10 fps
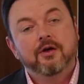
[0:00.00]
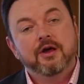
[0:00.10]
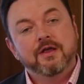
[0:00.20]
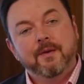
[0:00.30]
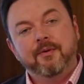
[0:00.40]

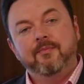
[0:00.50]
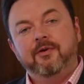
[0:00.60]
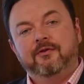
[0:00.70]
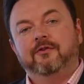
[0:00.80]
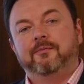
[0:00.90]
you end up in
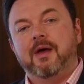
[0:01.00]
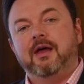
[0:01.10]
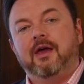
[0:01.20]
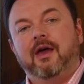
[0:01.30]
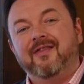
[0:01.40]
business
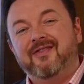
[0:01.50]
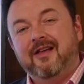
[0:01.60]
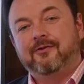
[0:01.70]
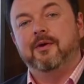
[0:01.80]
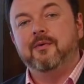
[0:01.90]
banking, and
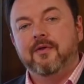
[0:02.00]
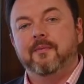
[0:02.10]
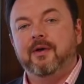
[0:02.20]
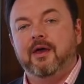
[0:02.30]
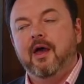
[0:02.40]
that's where you want to
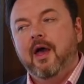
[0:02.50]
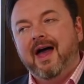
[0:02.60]
be.